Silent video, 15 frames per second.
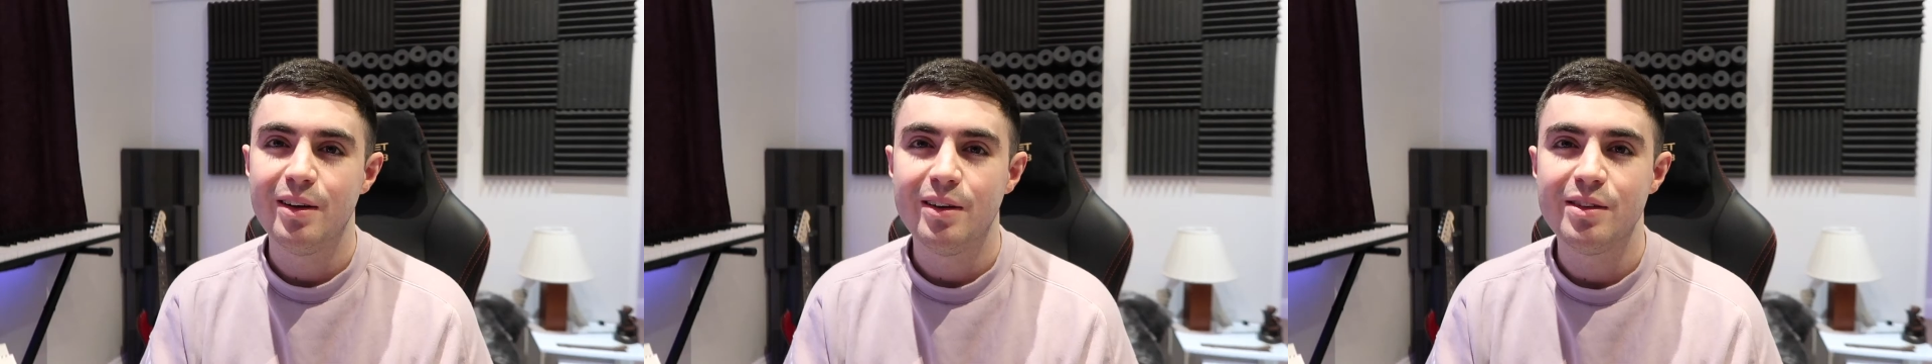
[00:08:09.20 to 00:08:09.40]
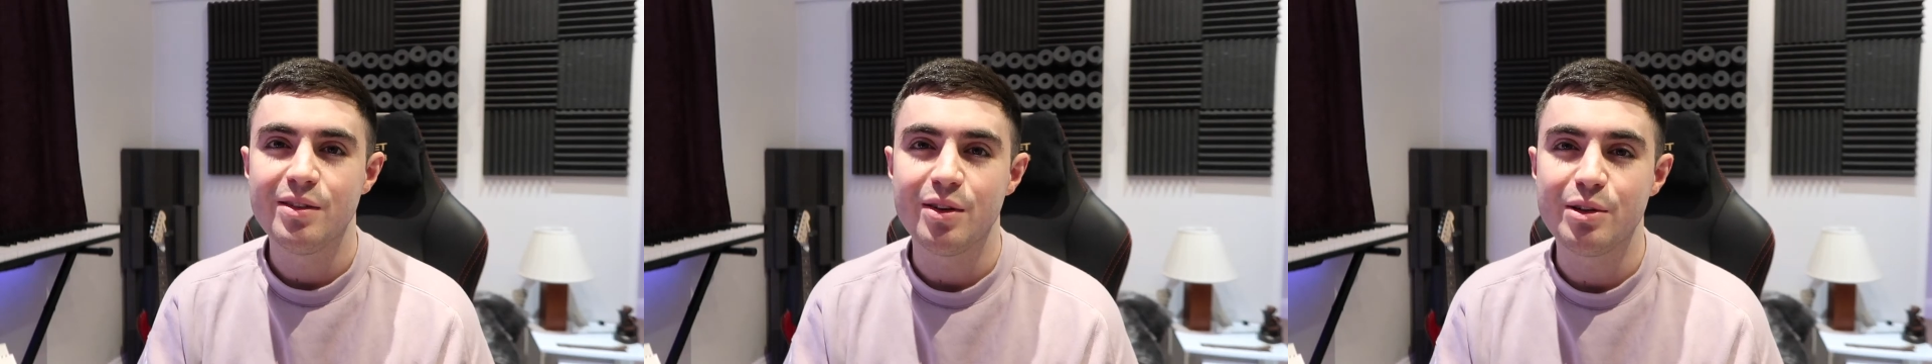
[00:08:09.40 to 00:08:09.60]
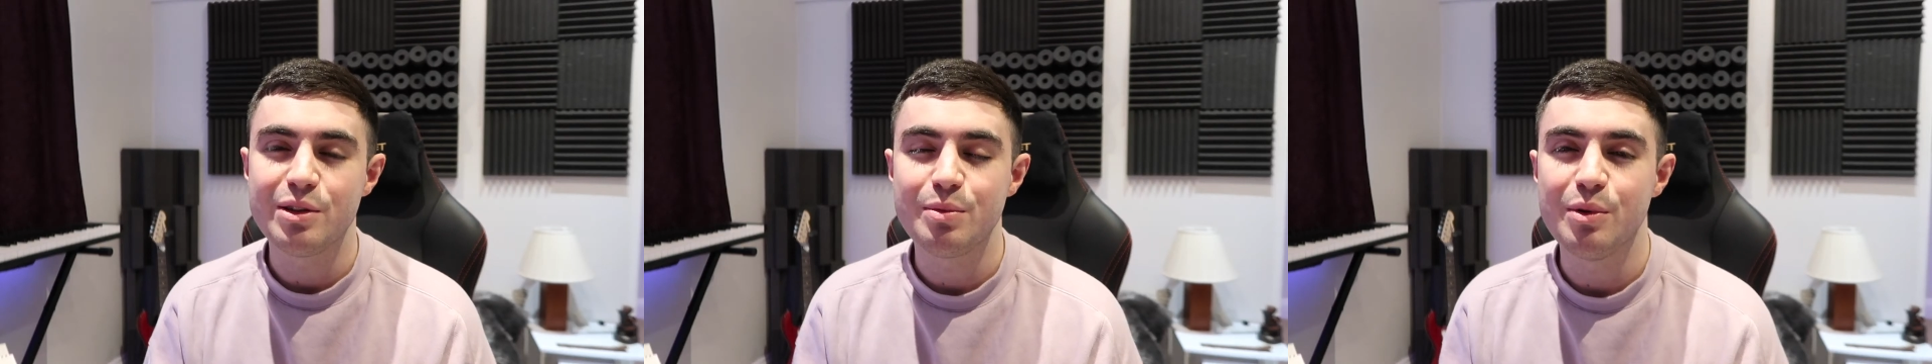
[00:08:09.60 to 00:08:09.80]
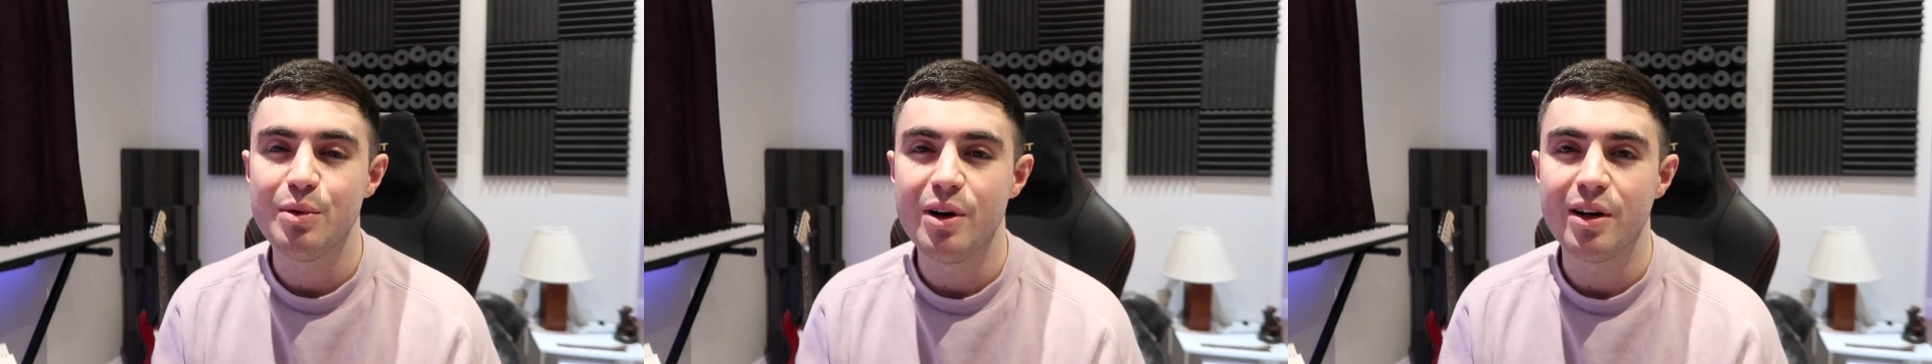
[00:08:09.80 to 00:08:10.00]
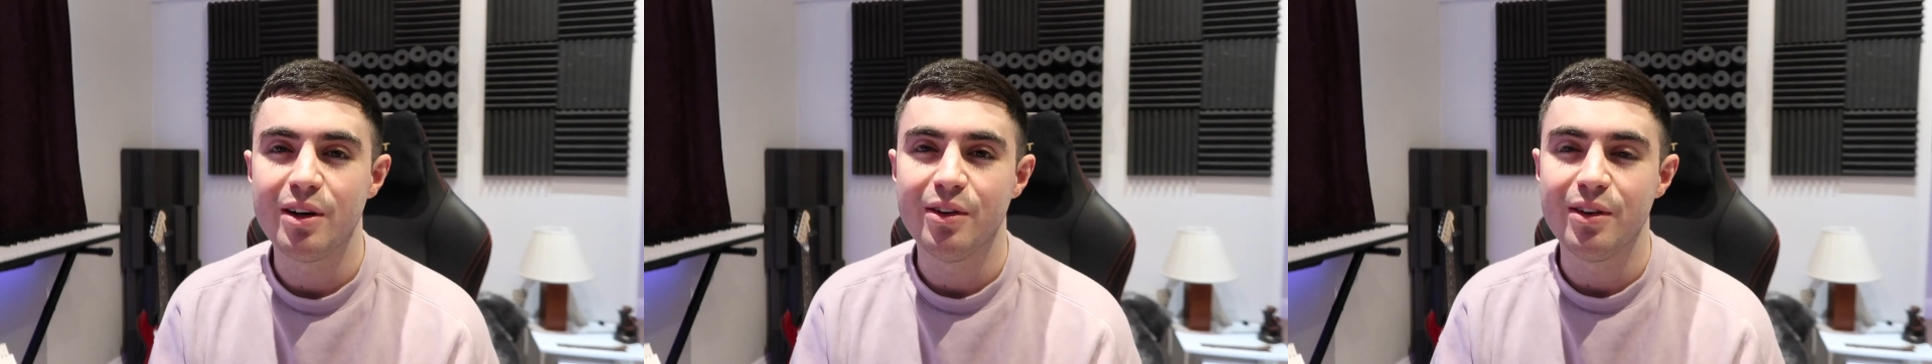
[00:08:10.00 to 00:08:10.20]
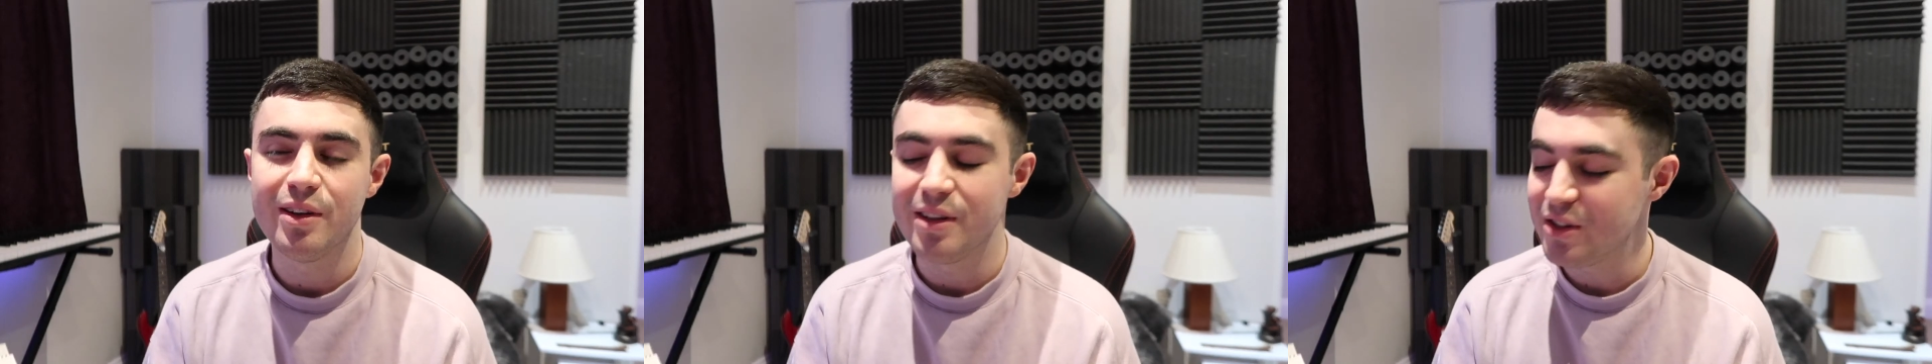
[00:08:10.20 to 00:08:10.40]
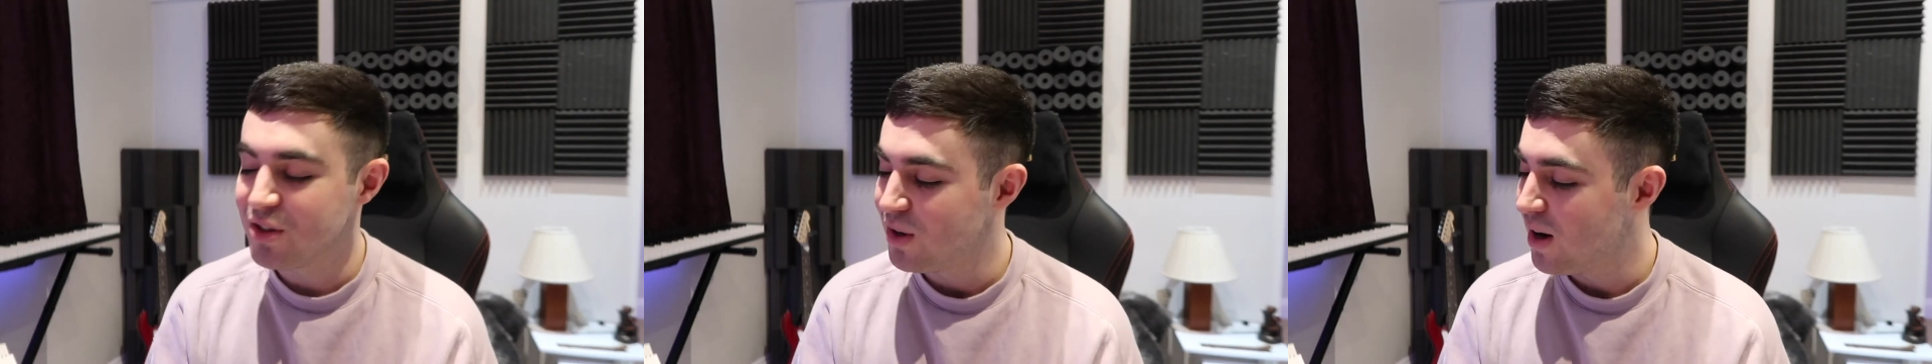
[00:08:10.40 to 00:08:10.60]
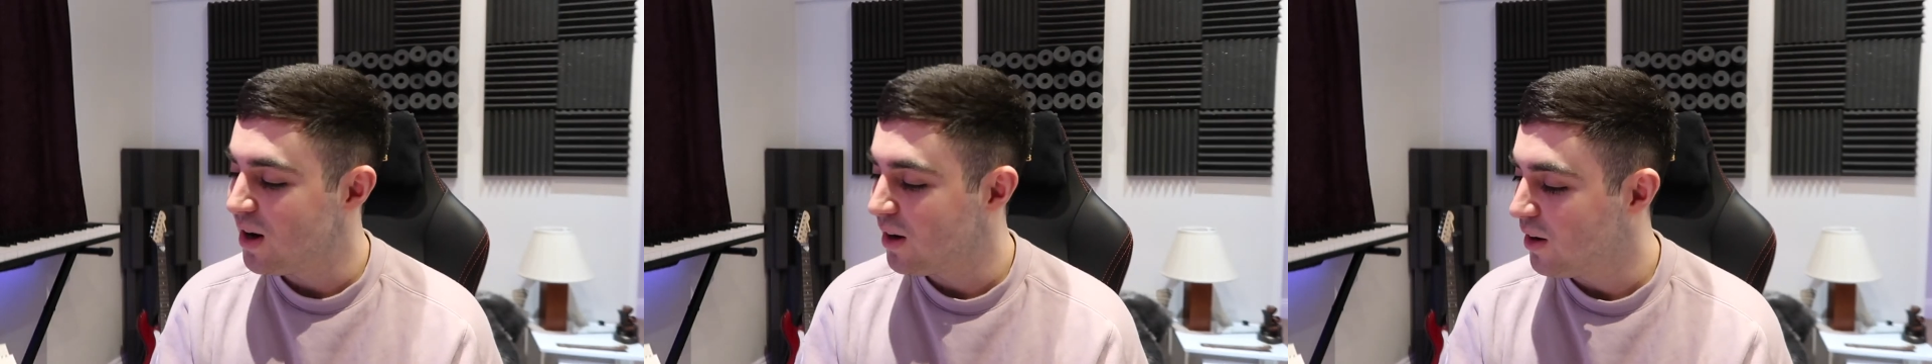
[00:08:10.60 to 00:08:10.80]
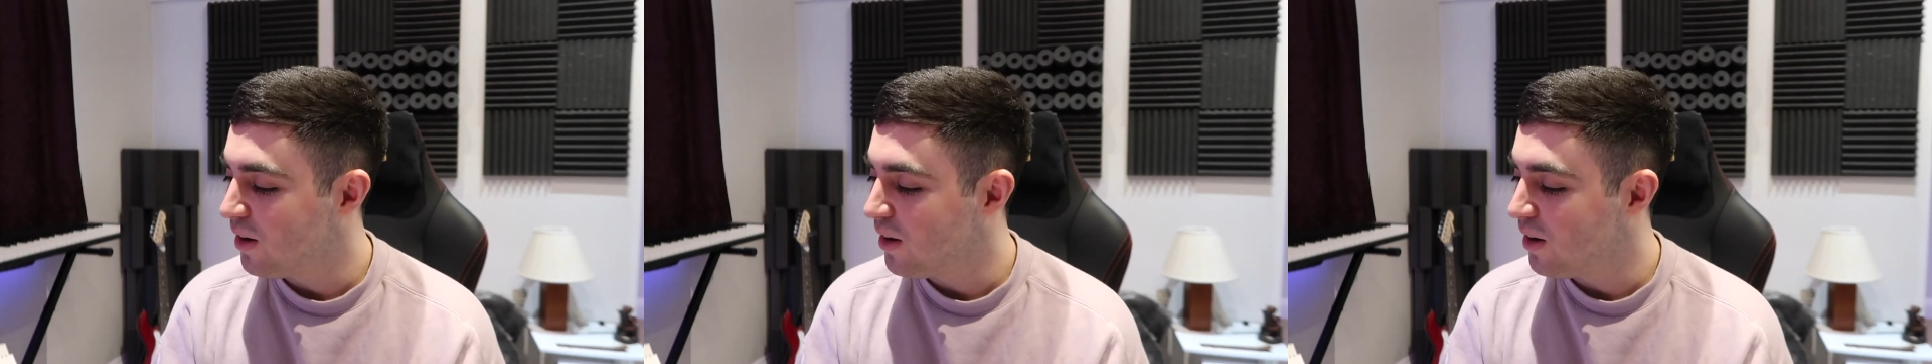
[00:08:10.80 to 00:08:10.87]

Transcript: So I've just been working on that track.